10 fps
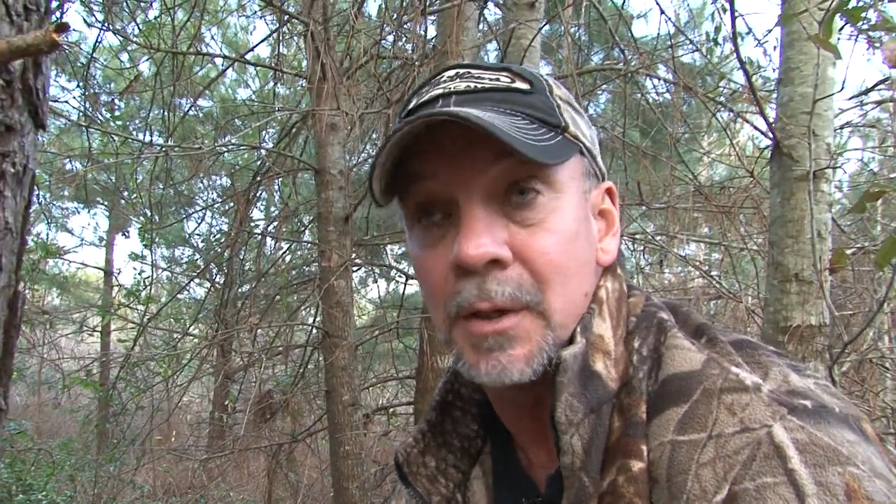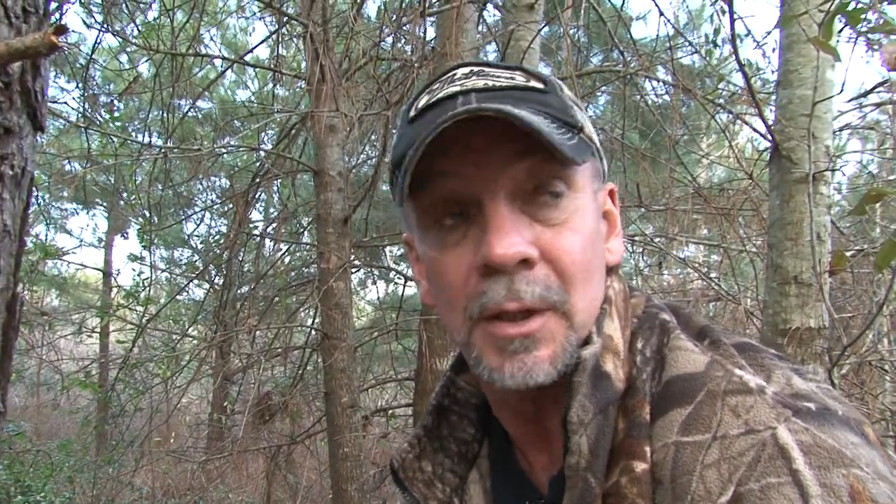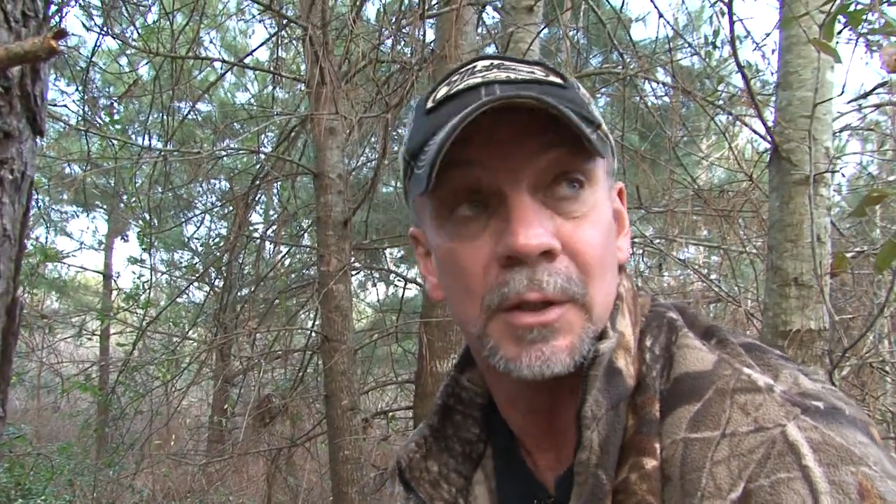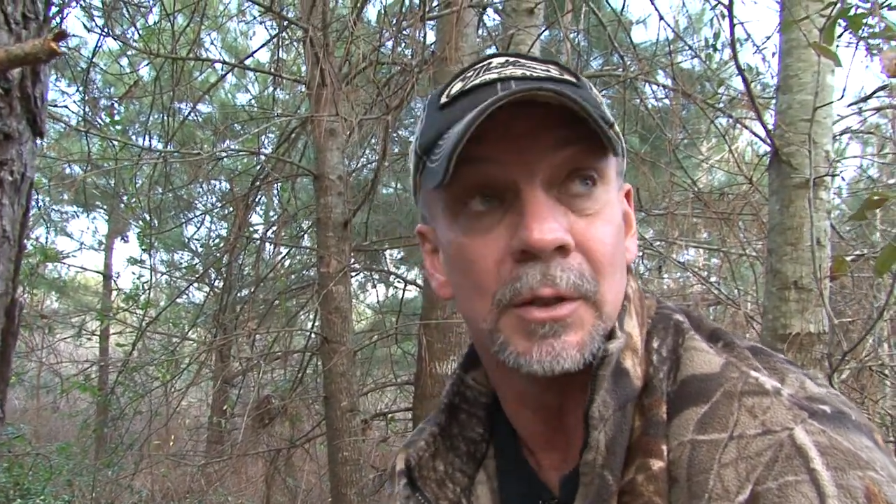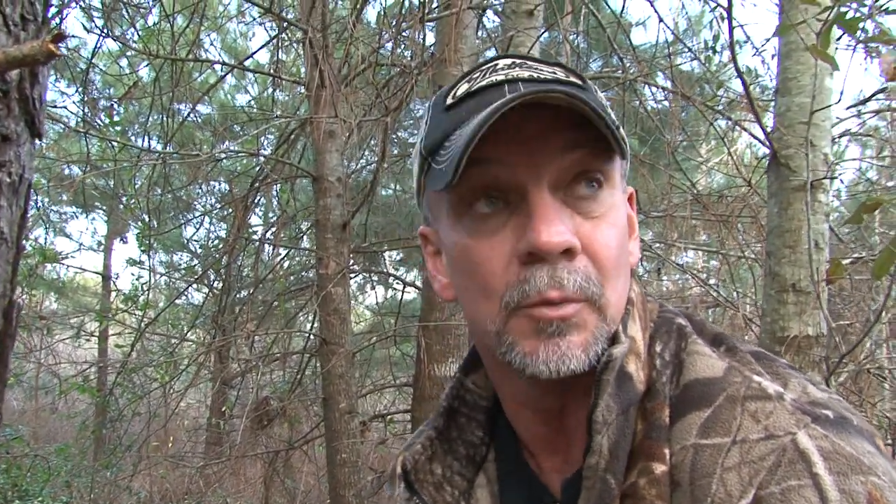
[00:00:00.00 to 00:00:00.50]

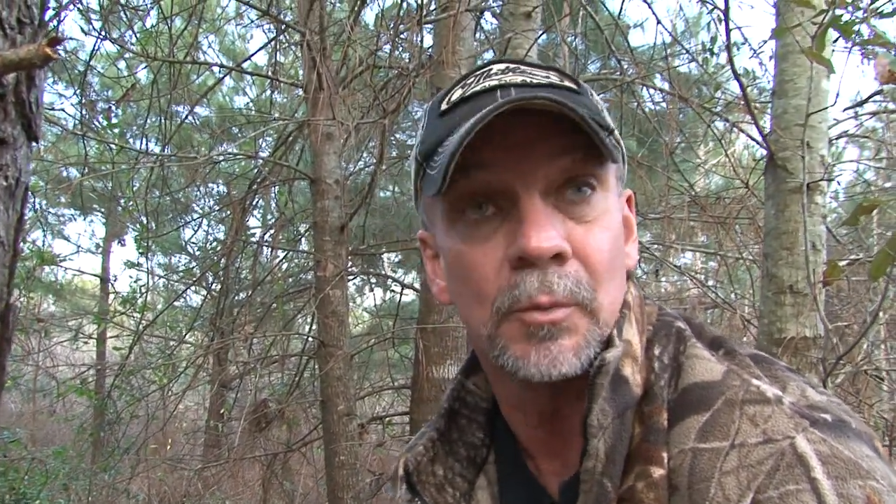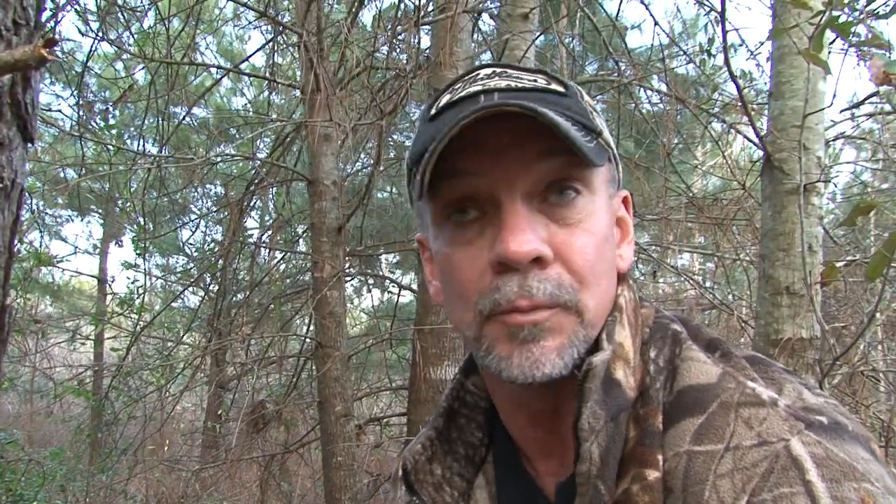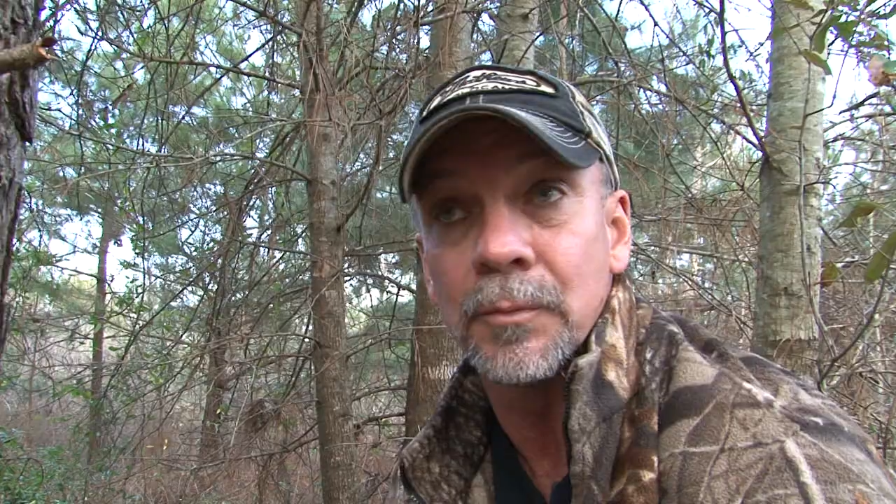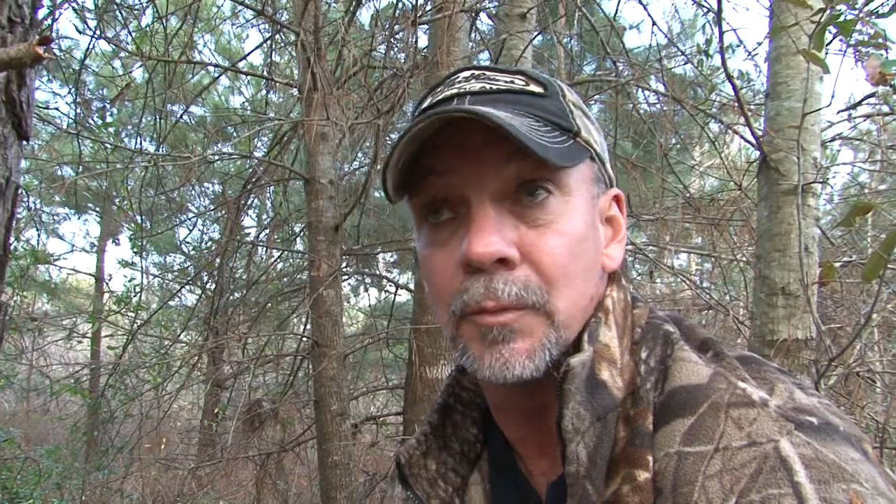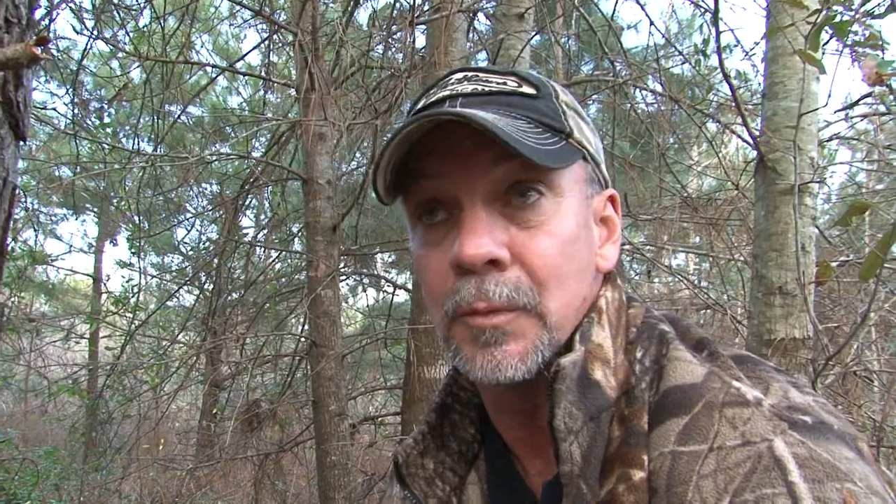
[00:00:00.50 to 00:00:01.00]
and you
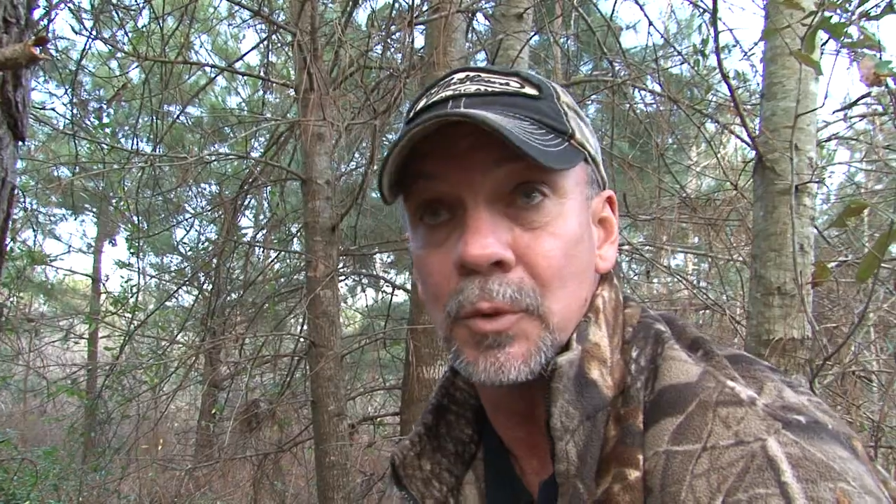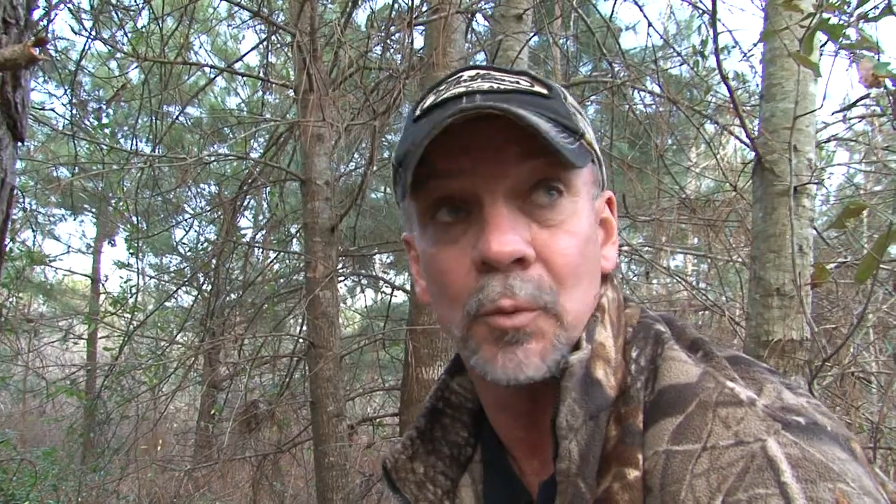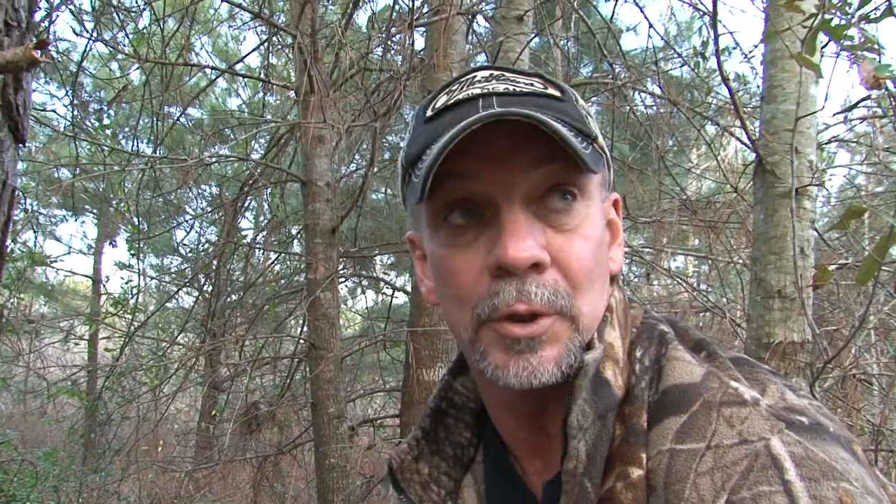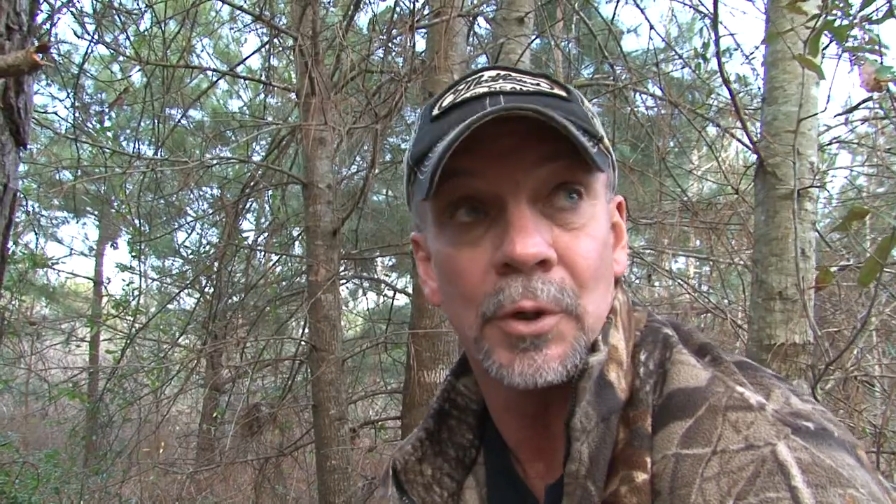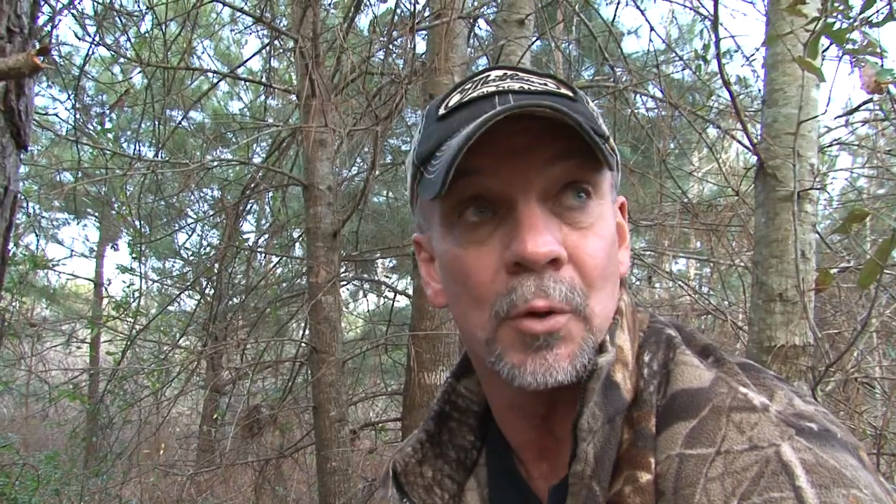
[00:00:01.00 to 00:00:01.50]

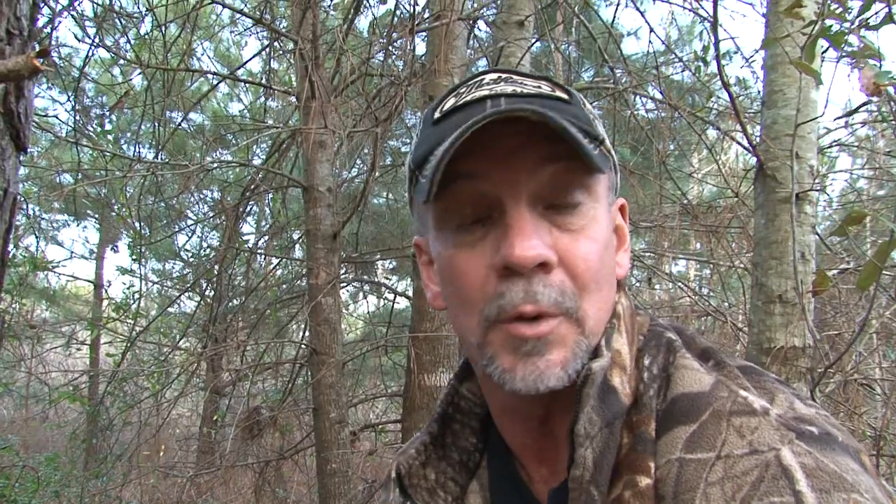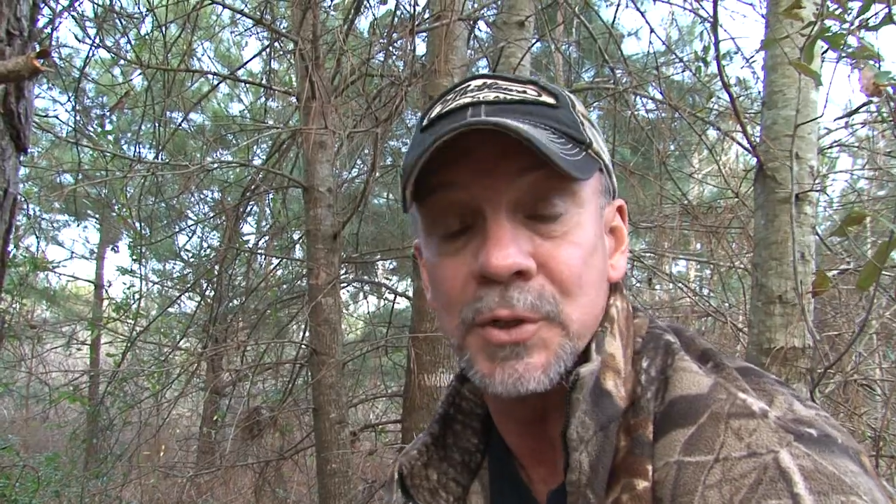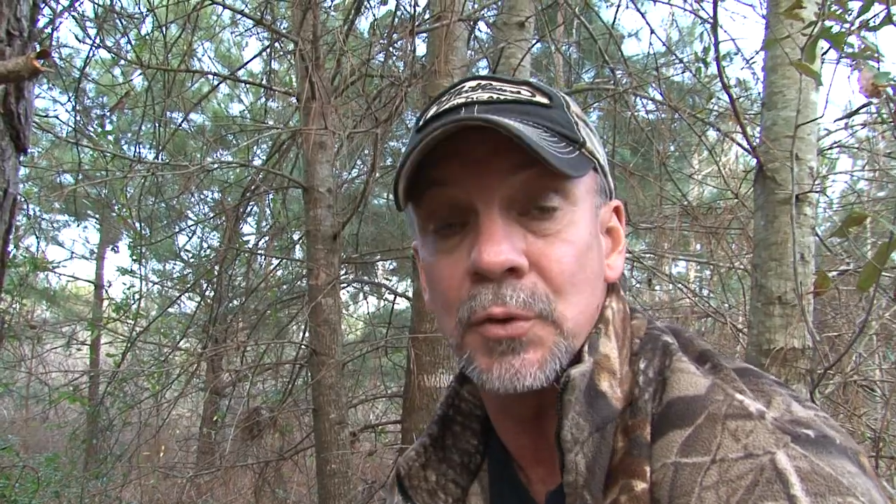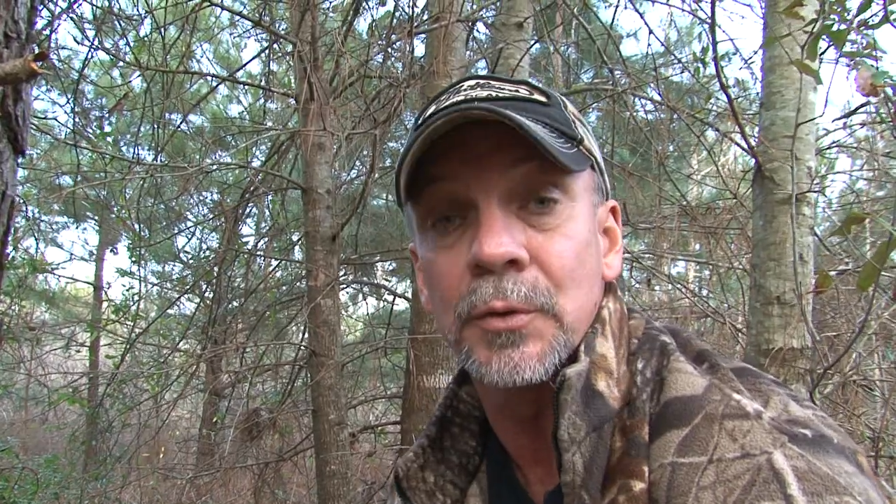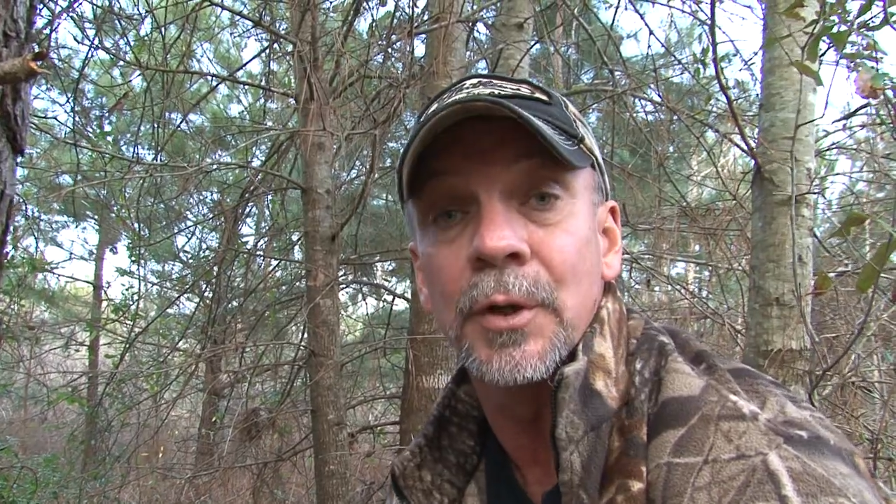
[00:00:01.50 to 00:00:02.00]
want to know
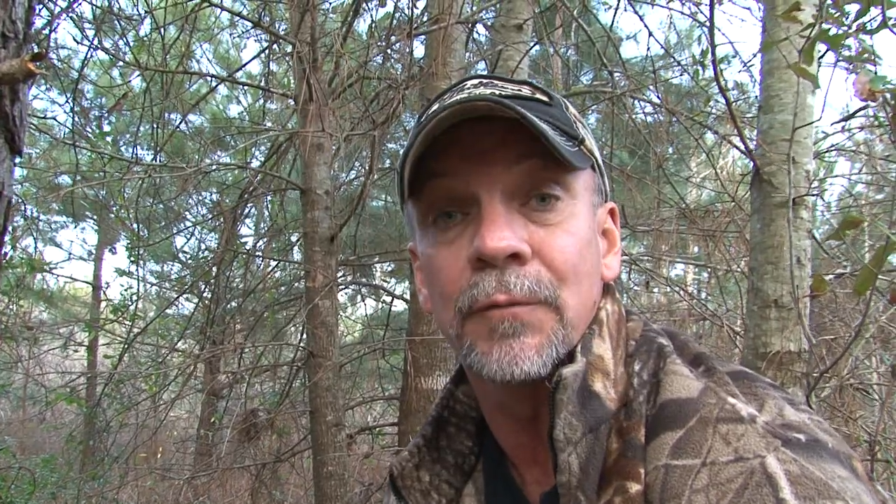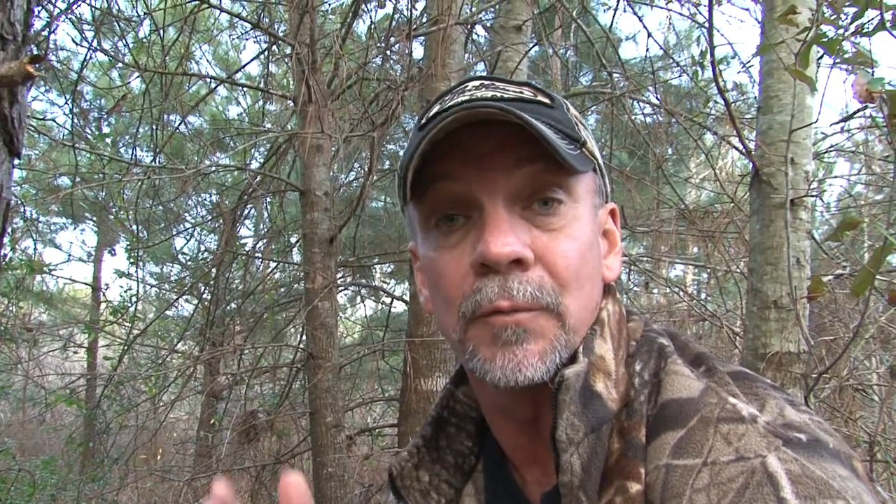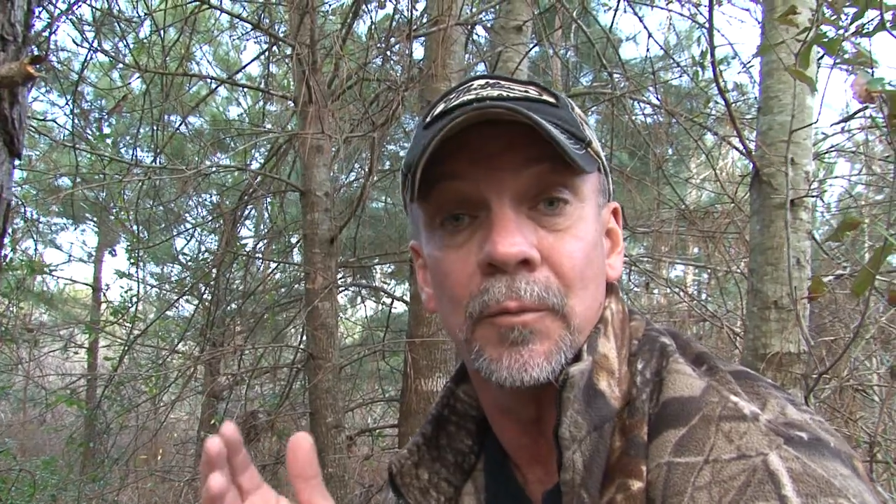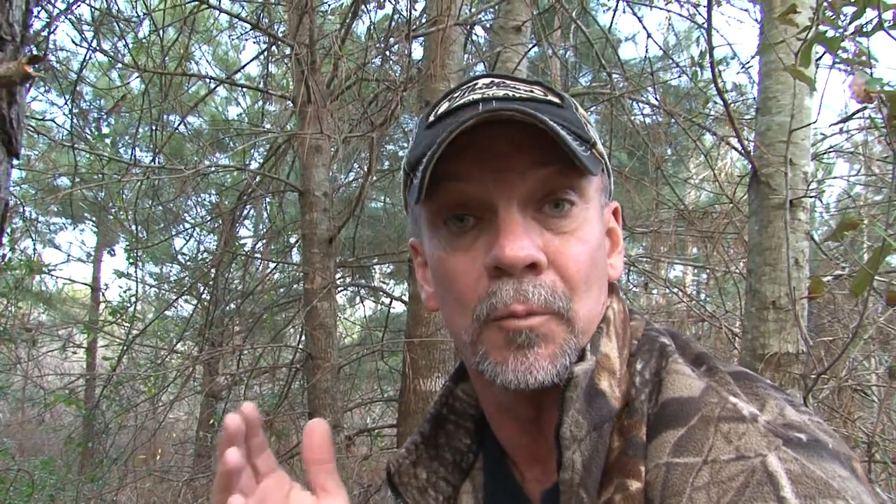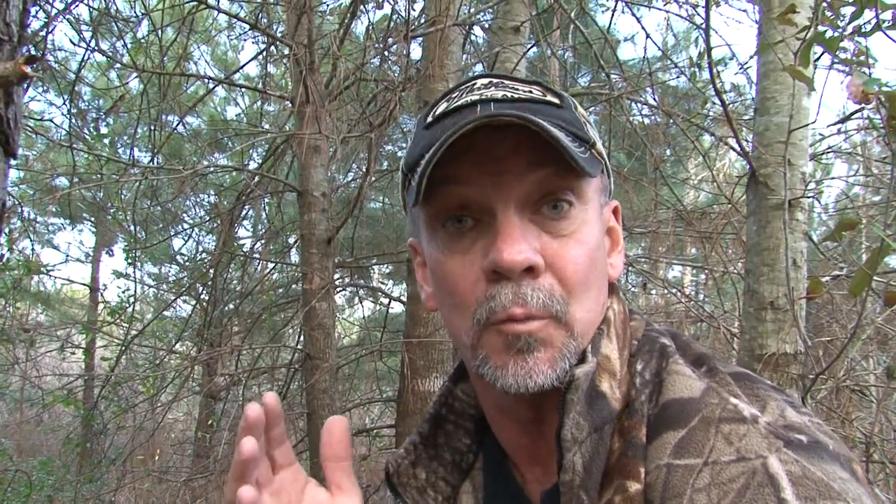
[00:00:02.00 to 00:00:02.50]
what's on there for